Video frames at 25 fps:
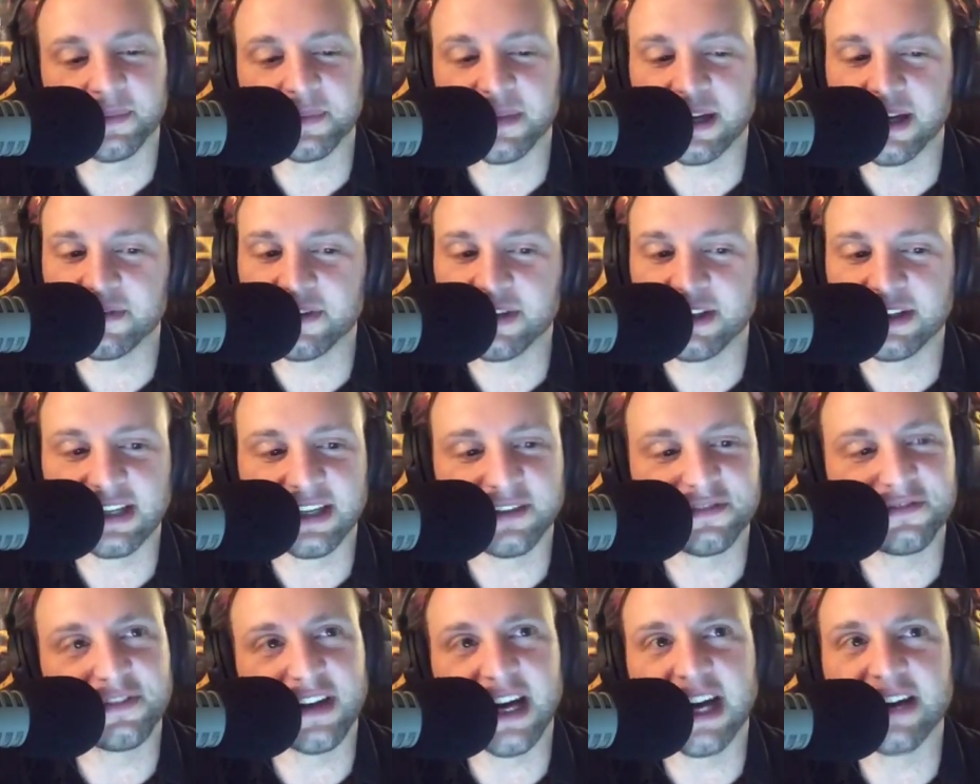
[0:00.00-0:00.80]
I'm giving you
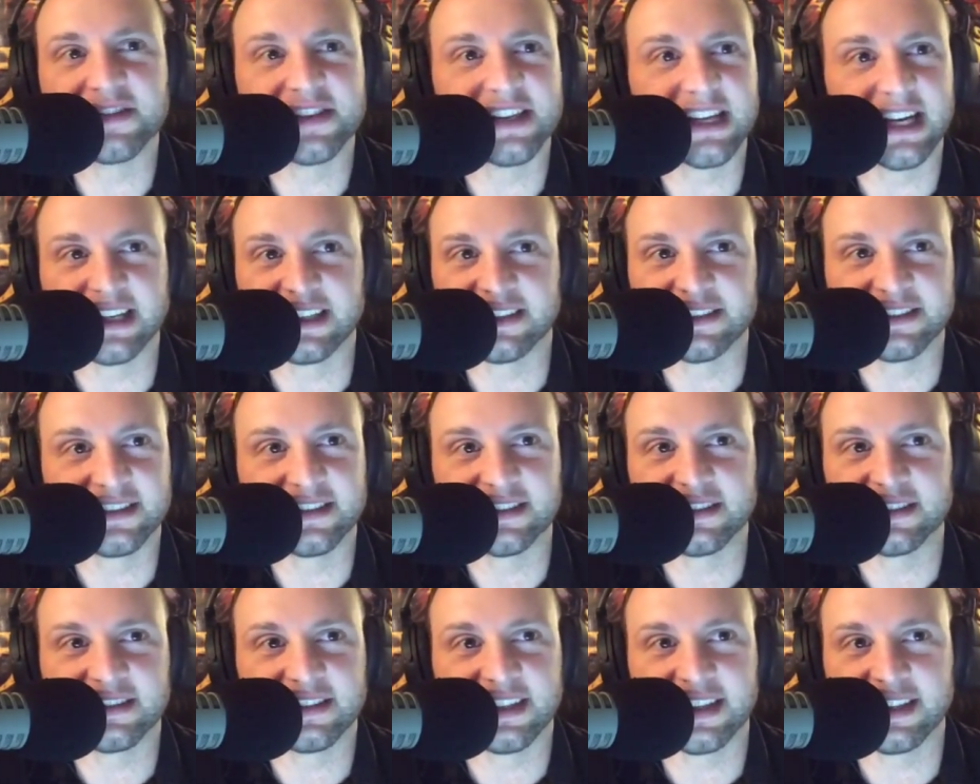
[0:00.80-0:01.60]
like five
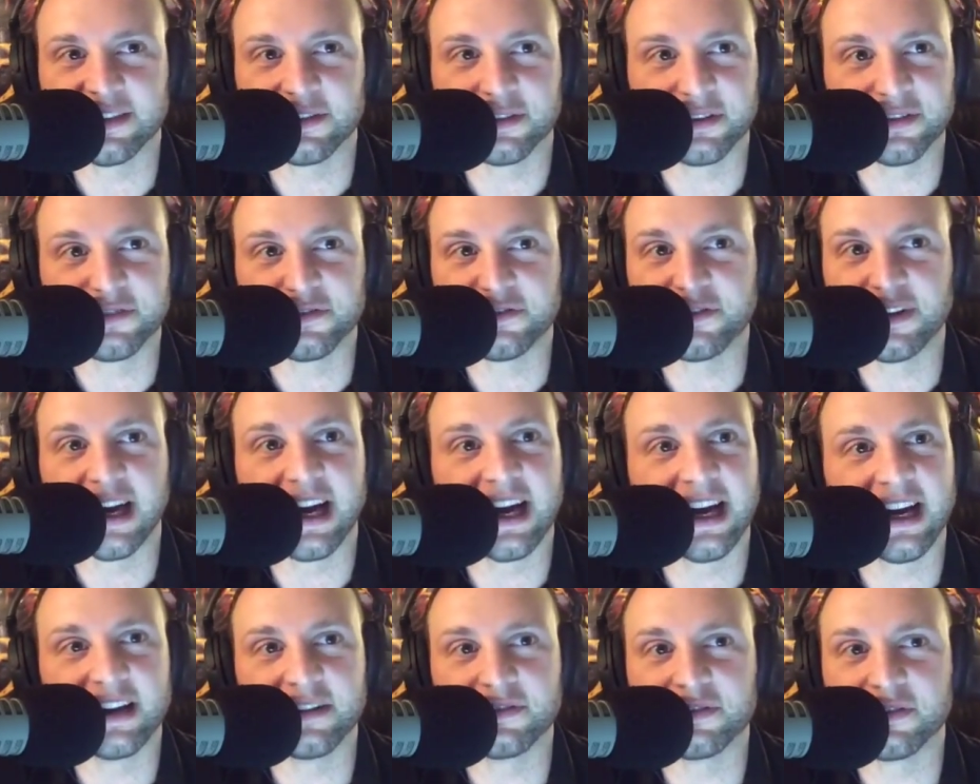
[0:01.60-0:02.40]
seconds, like literally
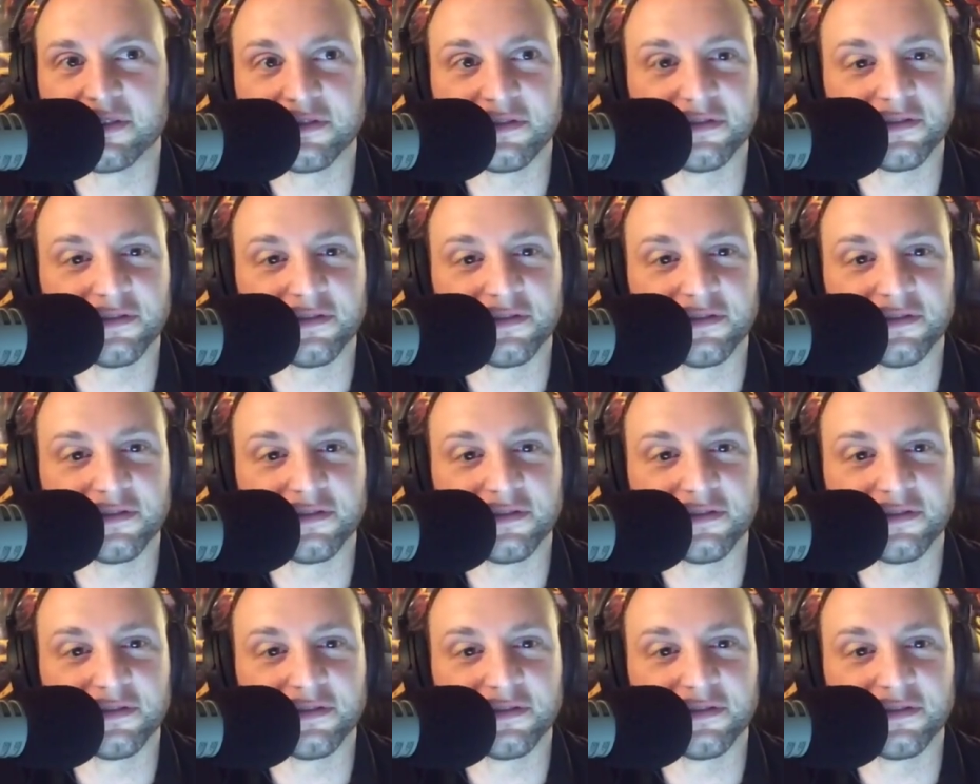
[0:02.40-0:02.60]
five,